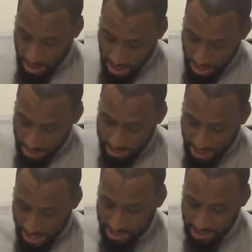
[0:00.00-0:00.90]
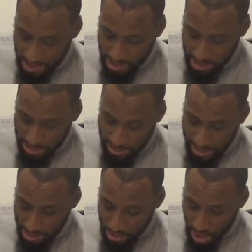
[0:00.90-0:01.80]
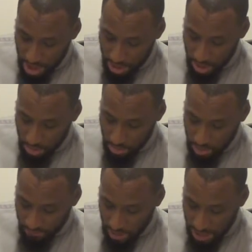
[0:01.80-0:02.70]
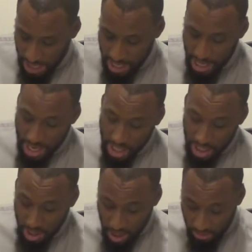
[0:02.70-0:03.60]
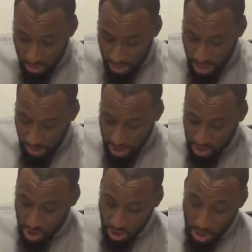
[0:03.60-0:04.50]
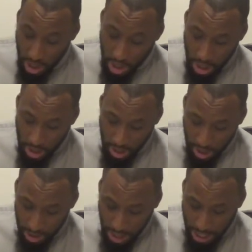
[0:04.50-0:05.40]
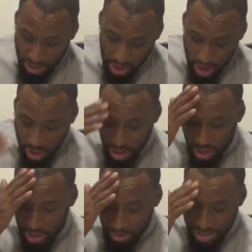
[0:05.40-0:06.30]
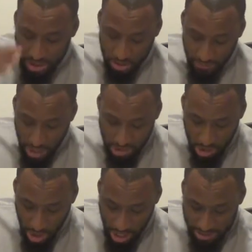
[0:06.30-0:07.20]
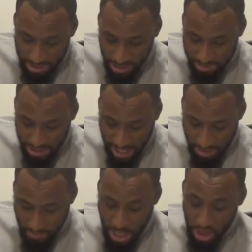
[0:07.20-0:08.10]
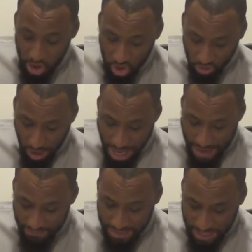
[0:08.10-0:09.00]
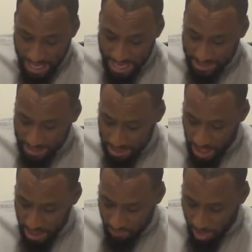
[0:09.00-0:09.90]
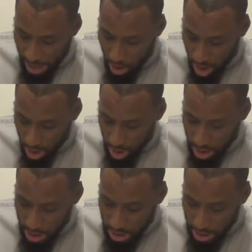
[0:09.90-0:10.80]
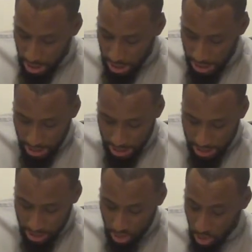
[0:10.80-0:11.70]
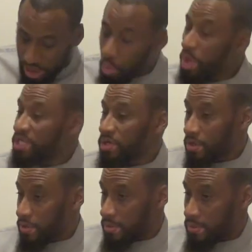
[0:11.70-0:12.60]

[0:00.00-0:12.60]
uh, to catch the Laylatul Qadr muttafaqun alayh. And then another narration uh, on Aisha, the Messenger of Allah sallallahu alaihi wasallam said, strive to catch the night of power uh, during winter